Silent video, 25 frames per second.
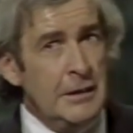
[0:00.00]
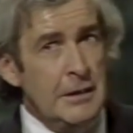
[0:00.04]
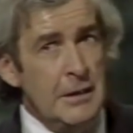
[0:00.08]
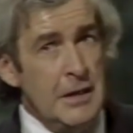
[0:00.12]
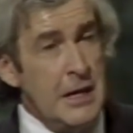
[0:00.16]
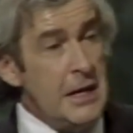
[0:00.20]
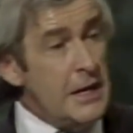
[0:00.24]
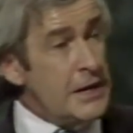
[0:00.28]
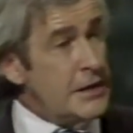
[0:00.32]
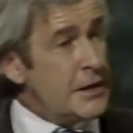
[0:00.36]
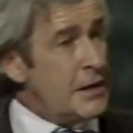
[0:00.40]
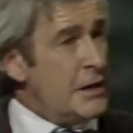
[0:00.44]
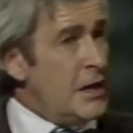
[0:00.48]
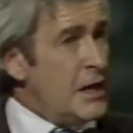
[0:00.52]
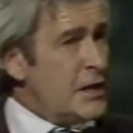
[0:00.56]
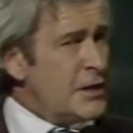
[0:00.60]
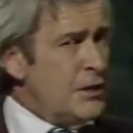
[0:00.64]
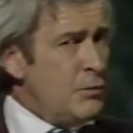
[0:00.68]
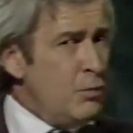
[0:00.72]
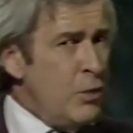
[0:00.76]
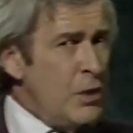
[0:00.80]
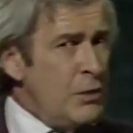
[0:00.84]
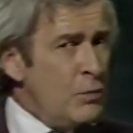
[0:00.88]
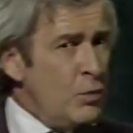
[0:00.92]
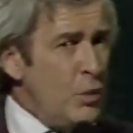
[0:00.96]
And I
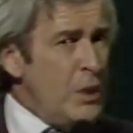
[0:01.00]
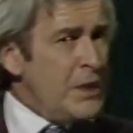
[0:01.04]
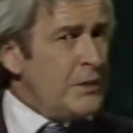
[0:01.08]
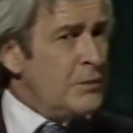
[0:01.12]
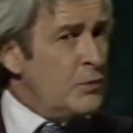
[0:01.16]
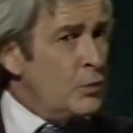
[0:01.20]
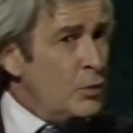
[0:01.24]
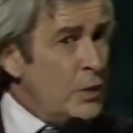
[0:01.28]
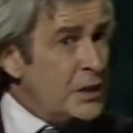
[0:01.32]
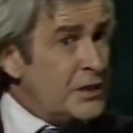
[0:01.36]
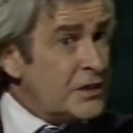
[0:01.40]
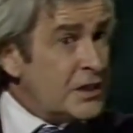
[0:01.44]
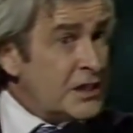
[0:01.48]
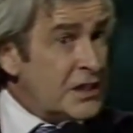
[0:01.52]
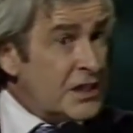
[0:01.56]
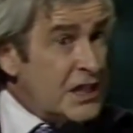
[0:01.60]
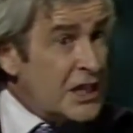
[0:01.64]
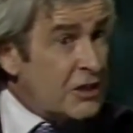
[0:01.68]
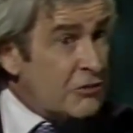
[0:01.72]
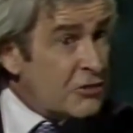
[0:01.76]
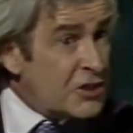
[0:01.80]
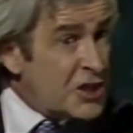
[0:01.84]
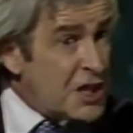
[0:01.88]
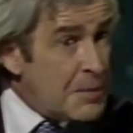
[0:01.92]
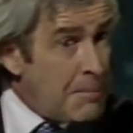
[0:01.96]
said, what's a
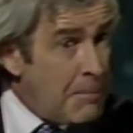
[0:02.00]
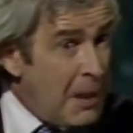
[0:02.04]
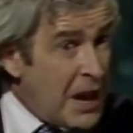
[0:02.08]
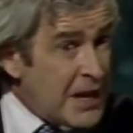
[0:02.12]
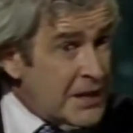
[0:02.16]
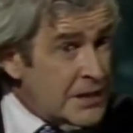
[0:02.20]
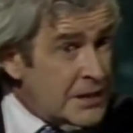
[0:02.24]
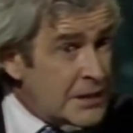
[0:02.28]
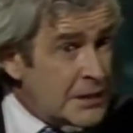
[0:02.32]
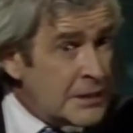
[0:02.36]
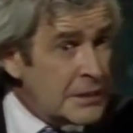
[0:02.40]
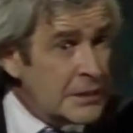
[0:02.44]
secrecy button?